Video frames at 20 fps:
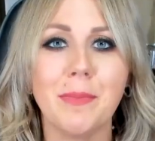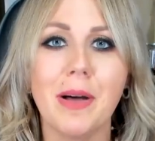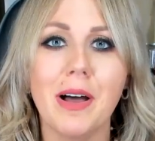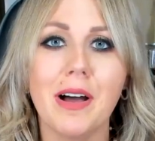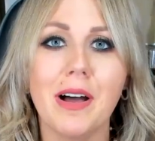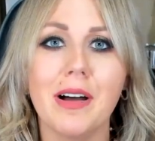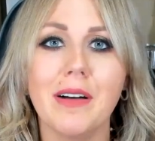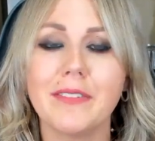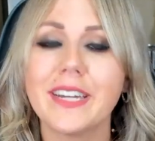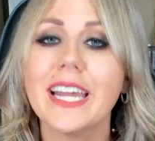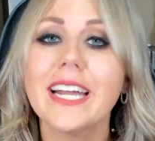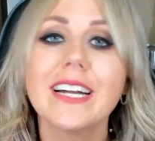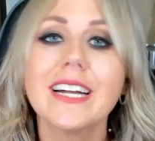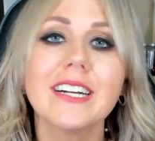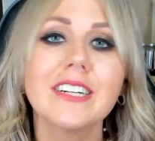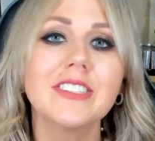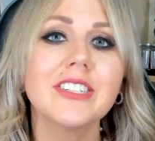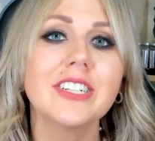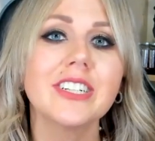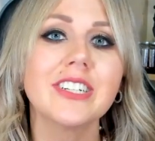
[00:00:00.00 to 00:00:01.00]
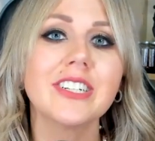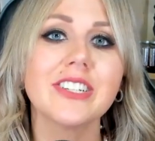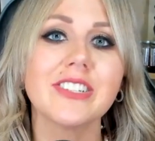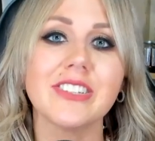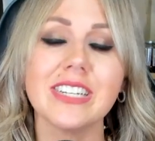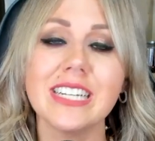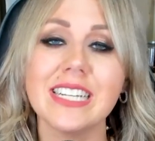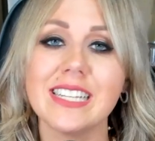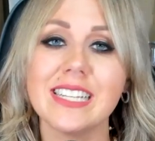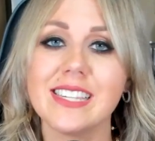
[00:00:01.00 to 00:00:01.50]
of characters
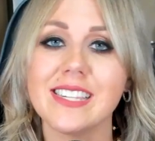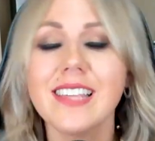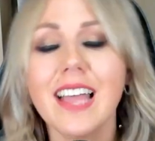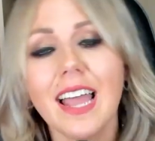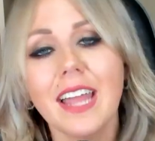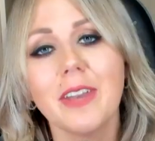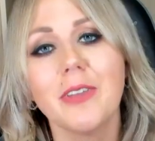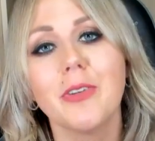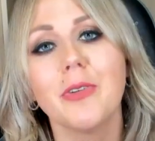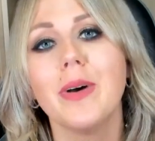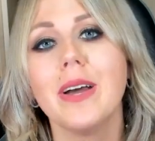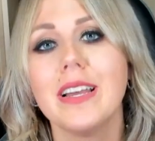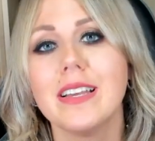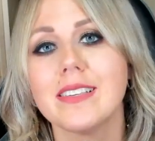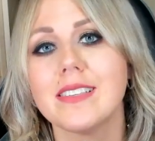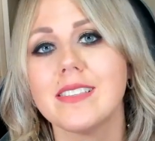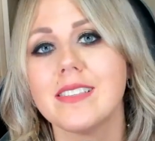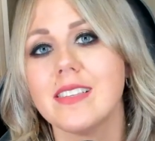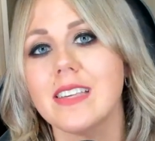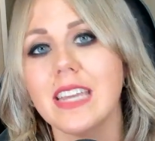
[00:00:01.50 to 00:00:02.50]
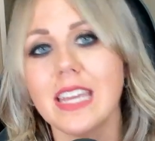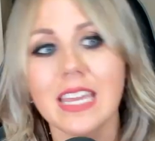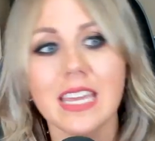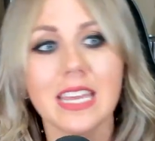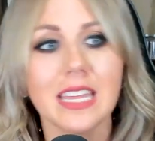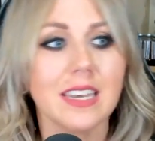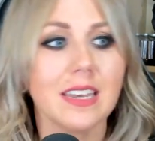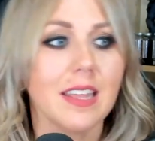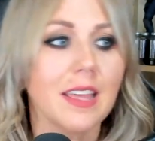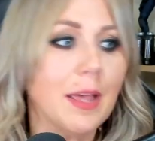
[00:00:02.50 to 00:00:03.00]
and side quests
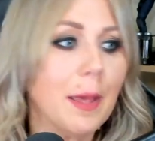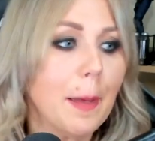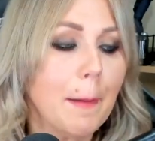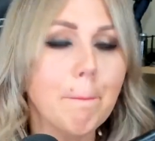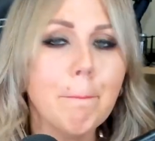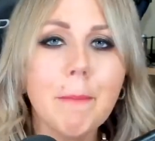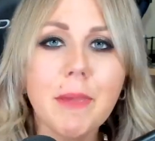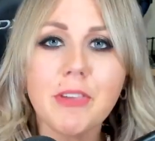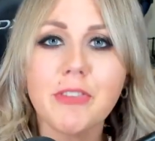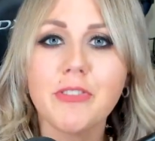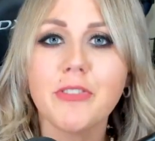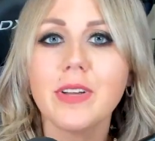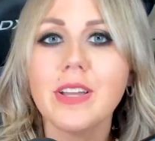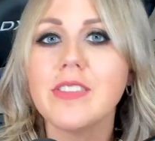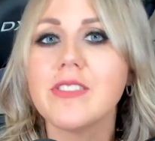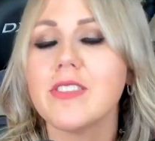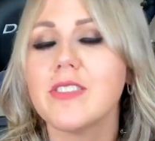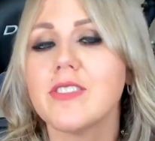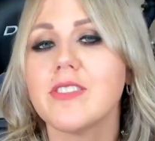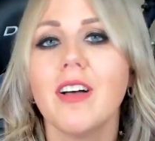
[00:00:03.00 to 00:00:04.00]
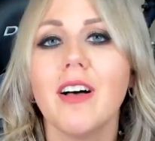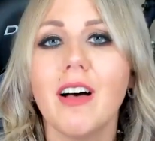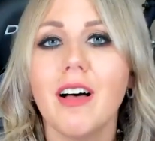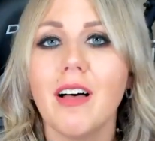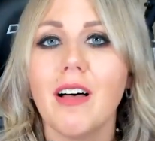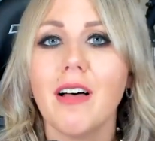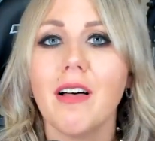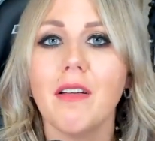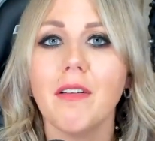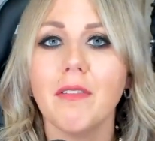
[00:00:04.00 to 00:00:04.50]
and mysteries to
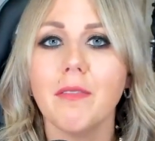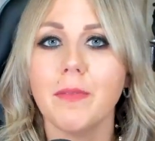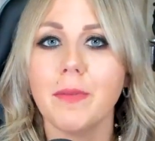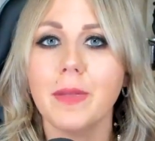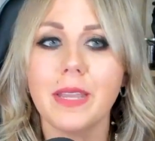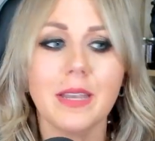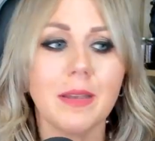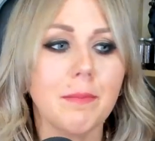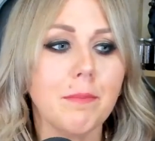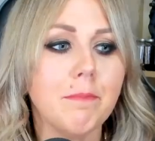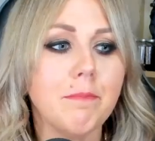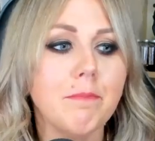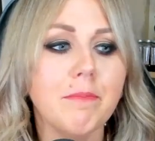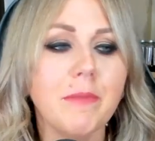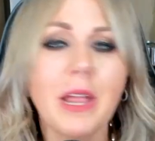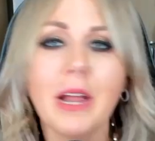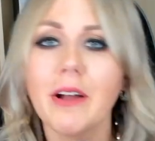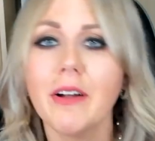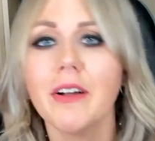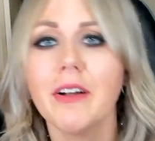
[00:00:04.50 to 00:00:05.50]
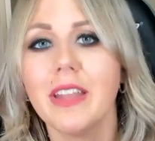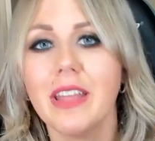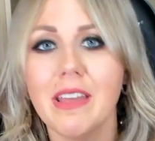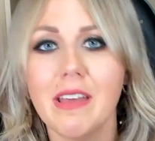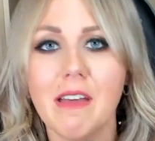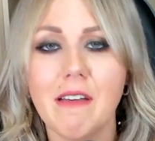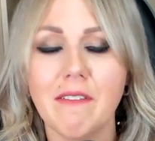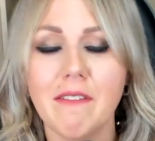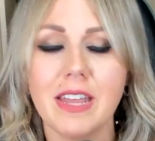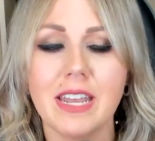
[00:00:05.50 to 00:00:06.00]
solve and
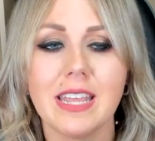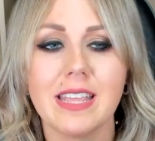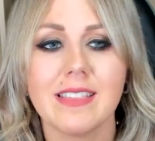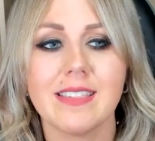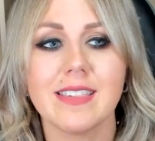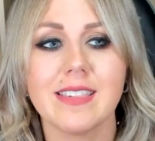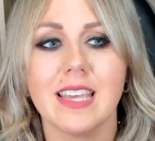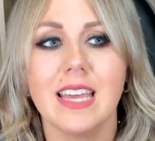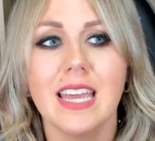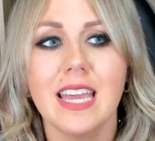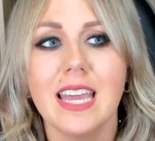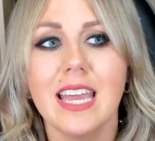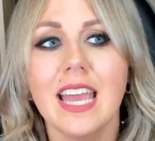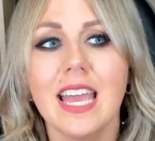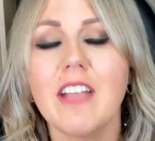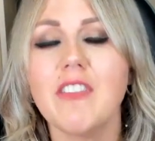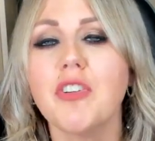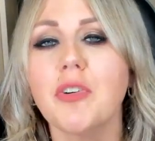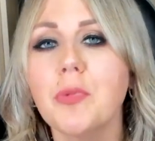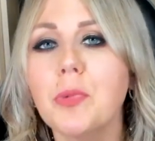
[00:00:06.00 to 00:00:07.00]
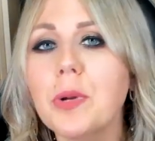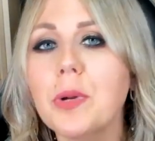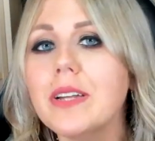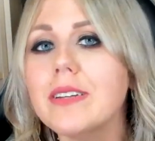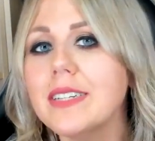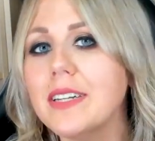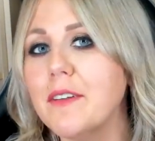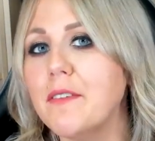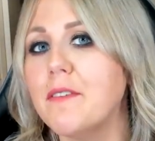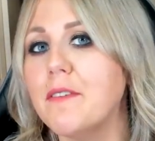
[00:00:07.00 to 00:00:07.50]
narrative and it's it's a
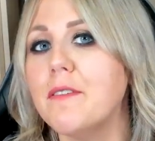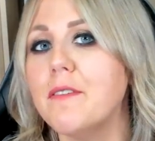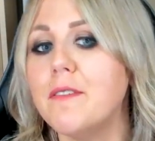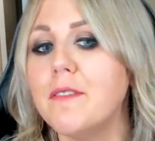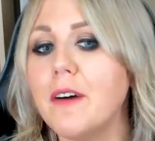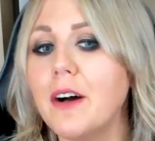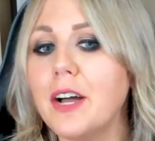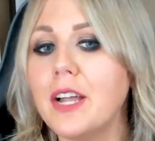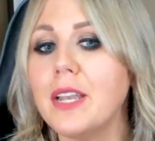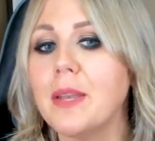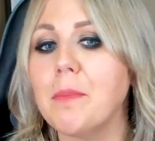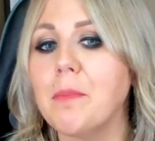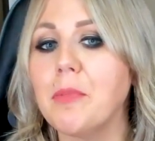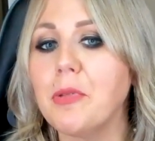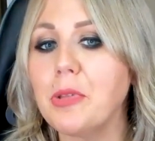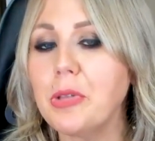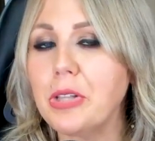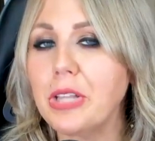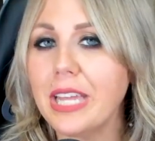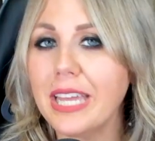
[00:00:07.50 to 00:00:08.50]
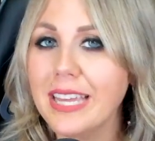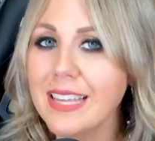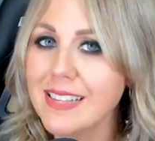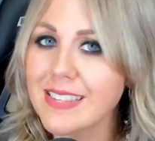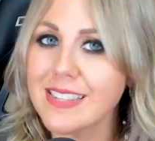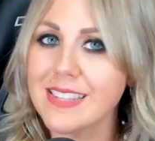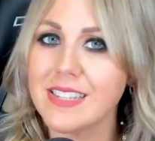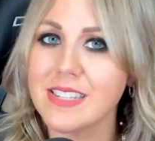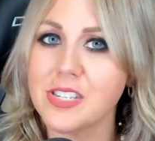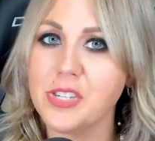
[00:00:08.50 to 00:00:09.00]
really fun
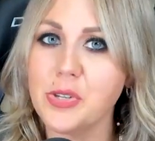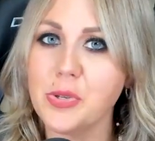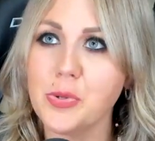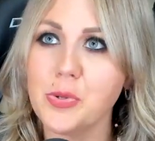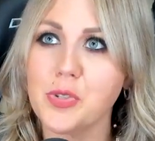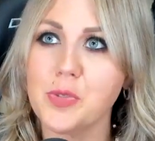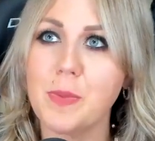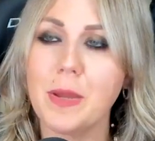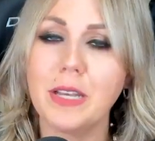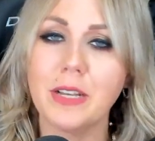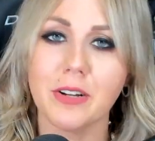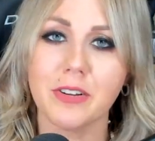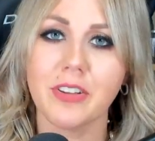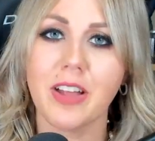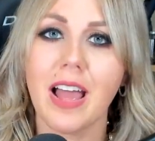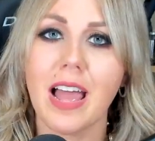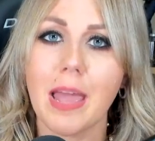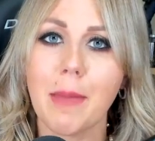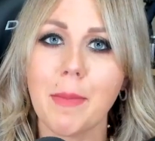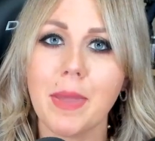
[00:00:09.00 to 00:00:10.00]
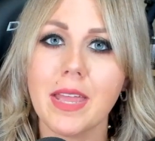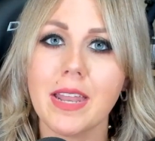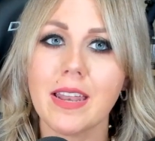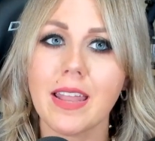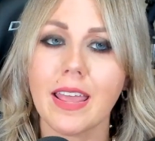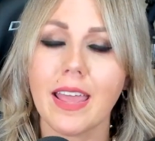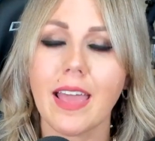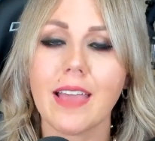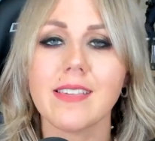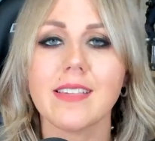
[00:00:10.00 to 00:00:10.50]
place to spend your time. And
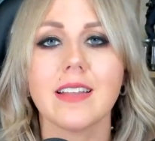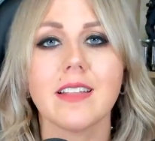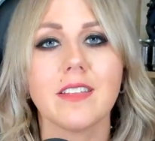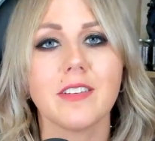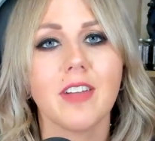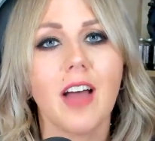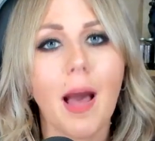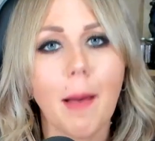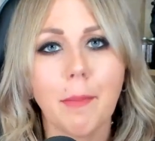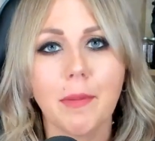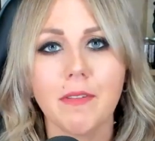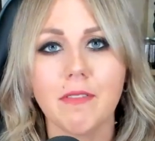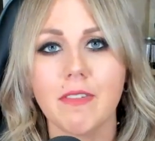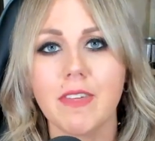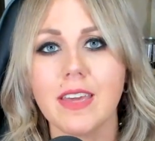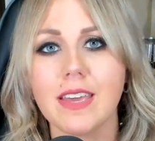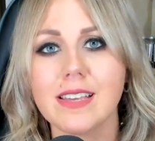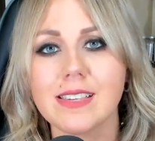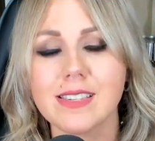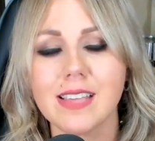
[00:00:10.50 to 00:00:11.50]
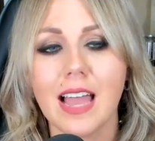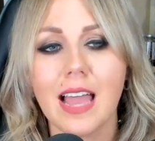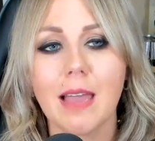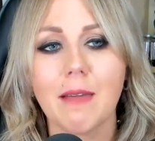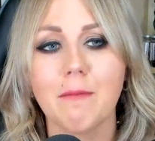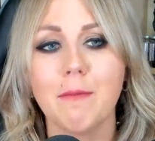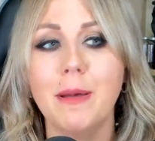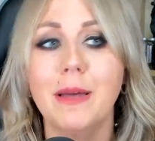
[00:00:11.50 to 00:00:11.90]
like I said at the top of this, I'm